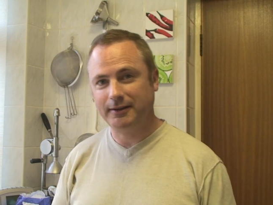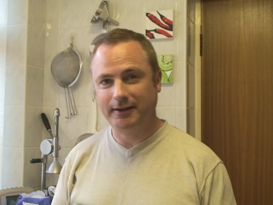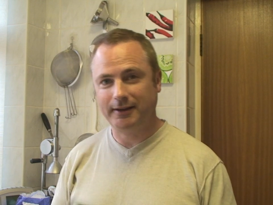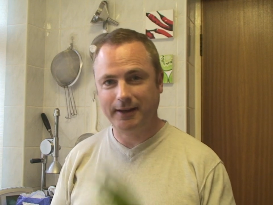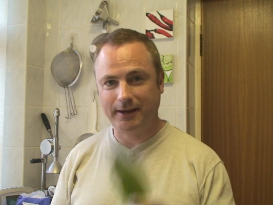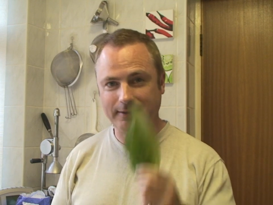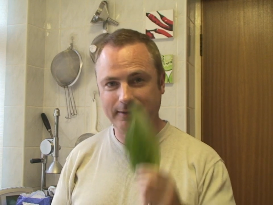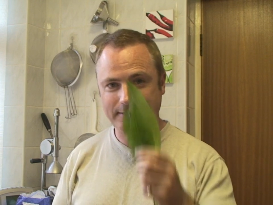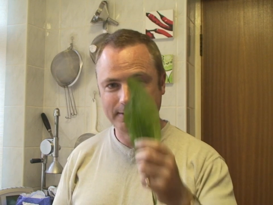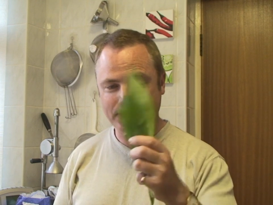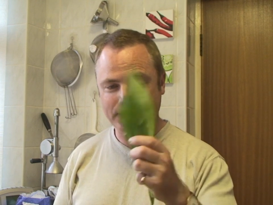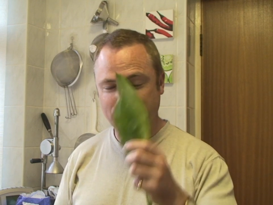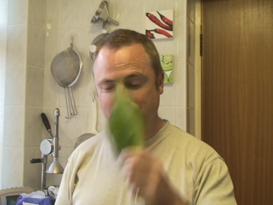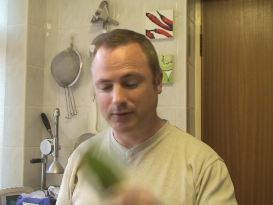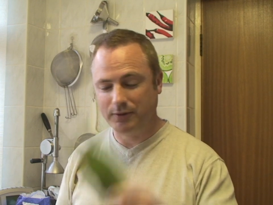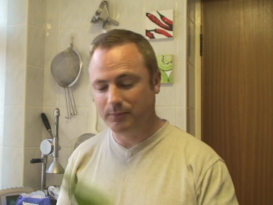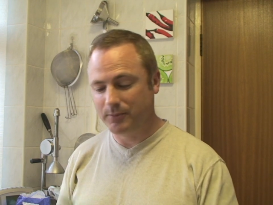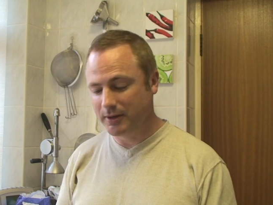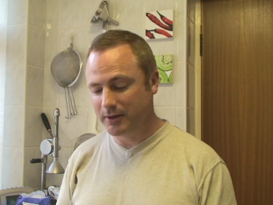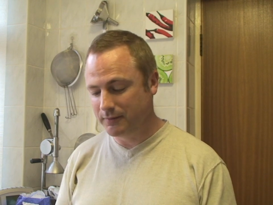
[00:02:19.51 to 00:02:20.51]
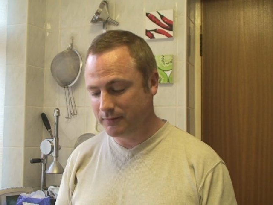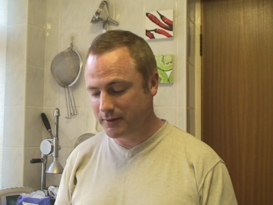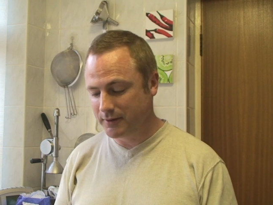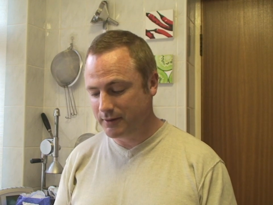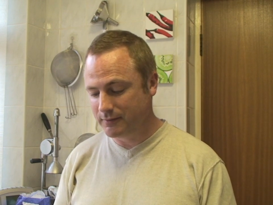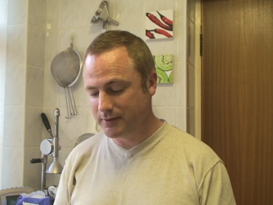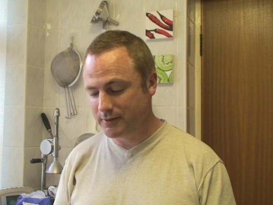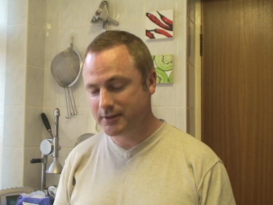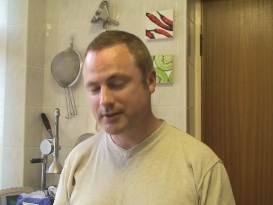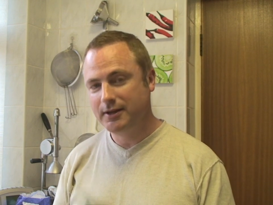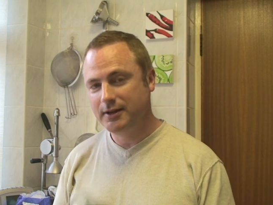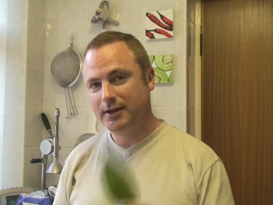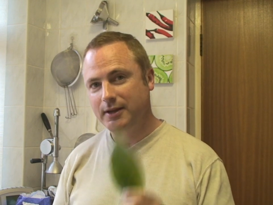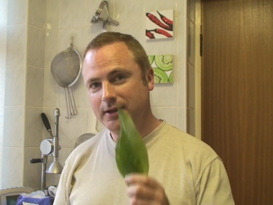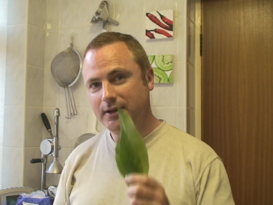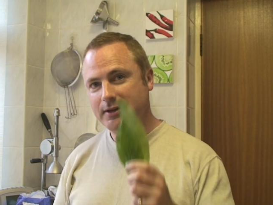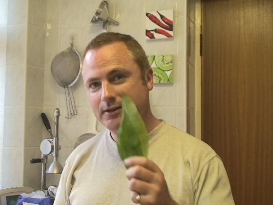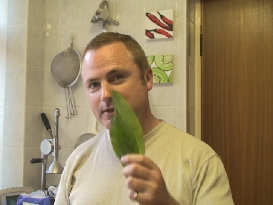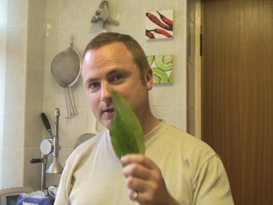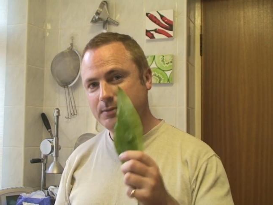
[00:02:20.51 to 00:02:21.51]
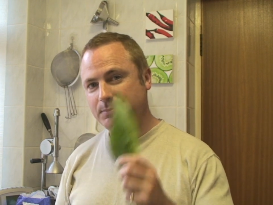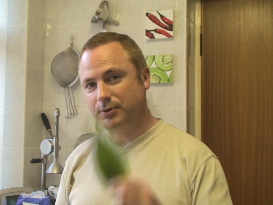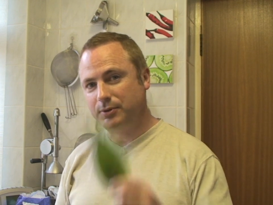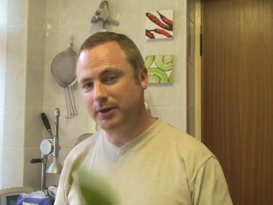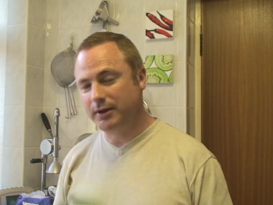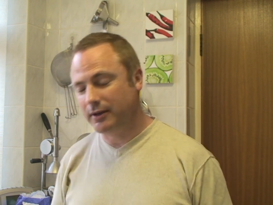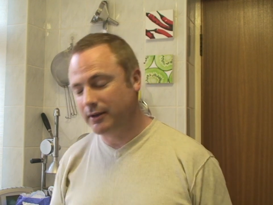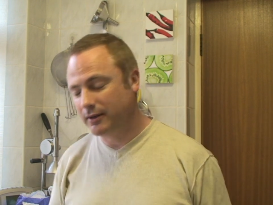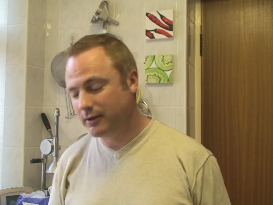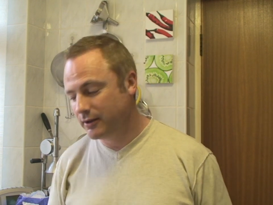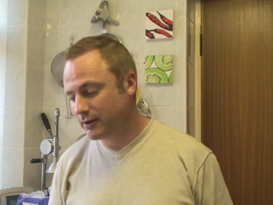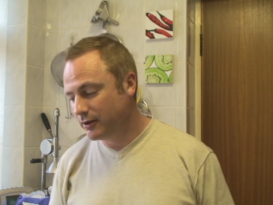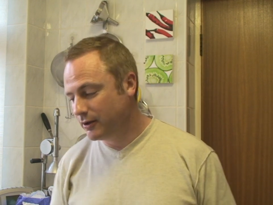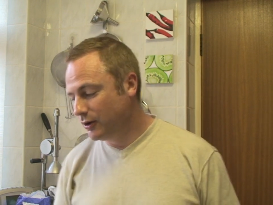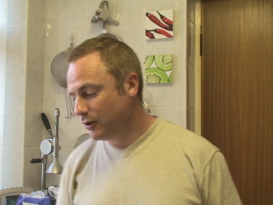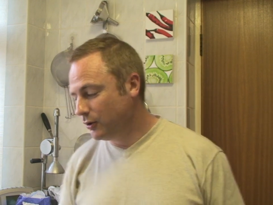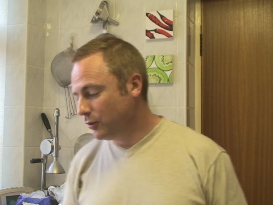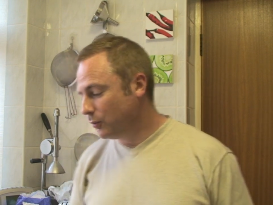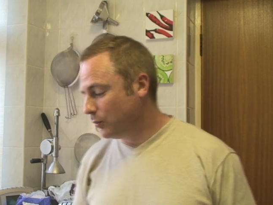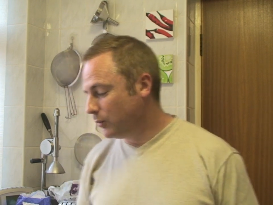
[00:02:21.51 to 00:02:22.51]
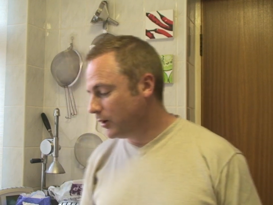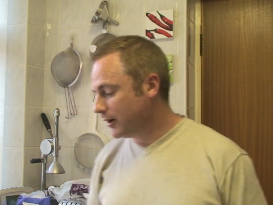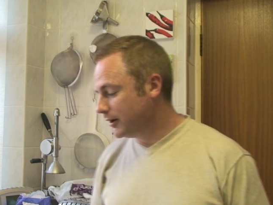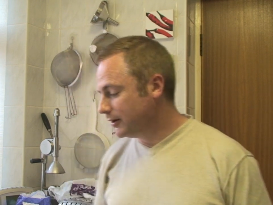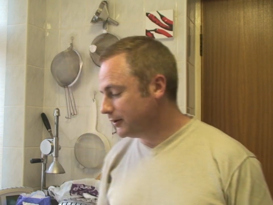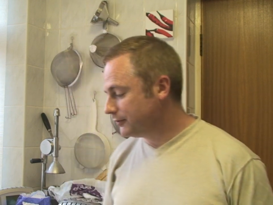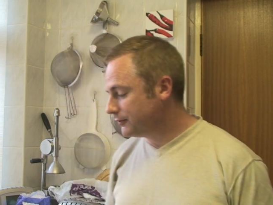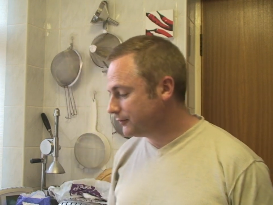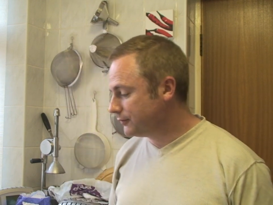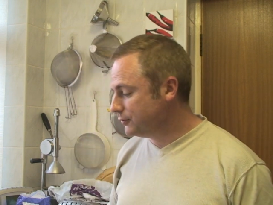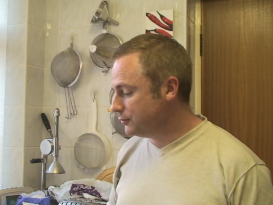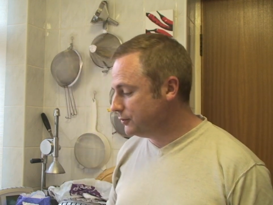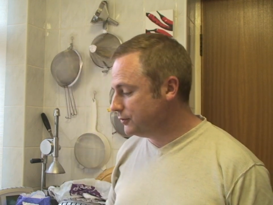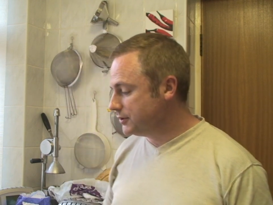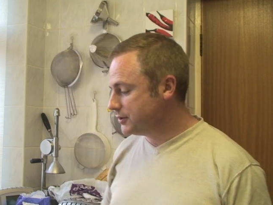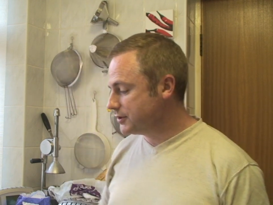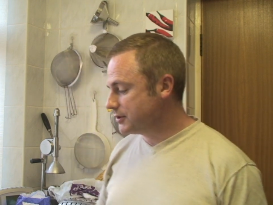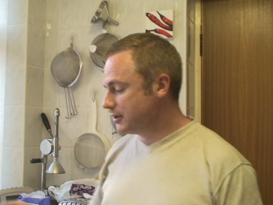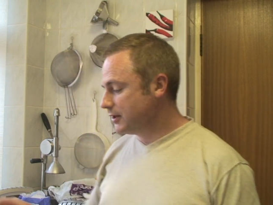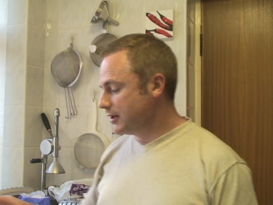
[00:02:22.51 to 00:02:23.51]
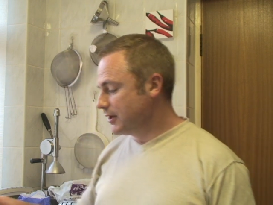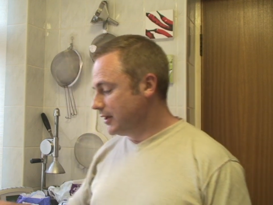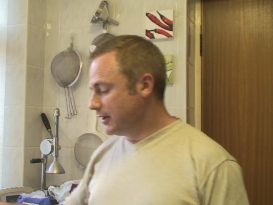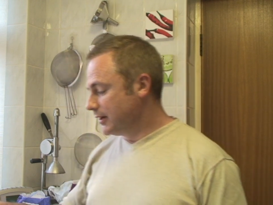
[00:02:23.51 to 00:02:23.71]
And again, this is one of my favourite spring wild foods.